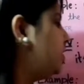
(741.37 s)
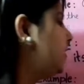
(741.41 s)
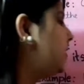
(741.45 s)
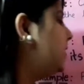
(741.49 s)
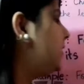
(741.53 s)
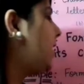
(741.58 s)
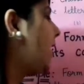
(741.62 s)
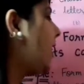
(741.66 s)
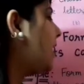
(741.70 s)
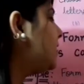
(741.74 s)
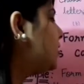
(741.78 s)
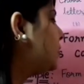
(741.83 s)
D
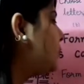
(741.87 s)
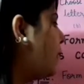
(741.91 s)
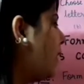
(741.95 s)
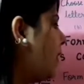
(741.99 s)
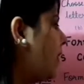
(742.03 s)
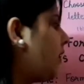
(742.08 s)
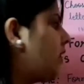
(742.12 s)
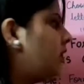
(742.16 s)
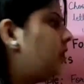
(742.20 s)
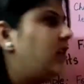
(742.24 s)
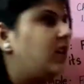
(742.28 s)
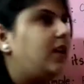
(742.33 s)
as
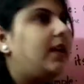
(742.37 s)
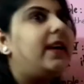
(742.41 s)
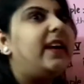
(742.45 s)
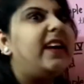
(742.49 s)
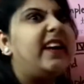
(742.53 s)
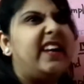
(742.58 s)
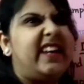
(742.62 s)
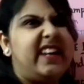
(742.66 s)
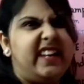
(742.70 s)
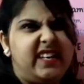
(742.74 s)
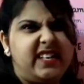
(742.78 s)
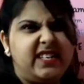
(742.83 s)
well.
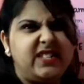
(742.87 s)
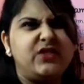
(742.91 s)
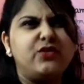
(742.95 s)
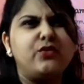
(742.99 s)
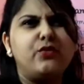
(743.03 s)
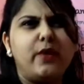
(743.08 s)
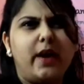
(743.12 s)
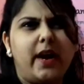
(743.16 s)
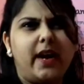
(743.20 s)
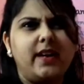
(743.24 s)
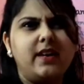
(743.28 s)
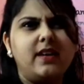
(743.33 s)
Is
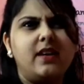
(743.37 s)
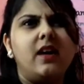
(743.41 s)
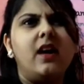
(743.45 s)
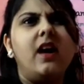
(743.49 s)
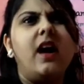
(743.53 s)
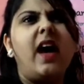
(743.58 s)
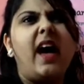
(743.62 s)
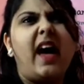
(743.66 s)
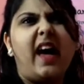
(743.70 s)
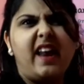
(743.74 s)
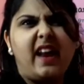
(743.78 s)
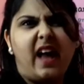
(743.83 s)
red
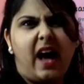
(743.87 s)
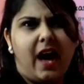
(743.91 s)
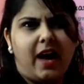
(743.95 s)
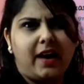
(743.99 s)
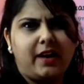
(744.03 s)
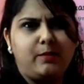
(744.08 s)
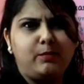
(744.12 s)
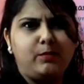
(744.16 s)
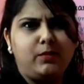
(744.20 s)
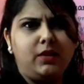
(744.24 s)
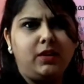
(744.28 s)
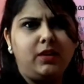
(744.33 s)
an
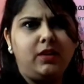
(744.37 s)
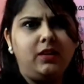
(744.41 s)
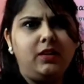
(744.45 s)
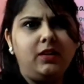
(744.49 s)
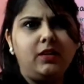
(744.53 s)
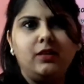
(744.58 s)
animal?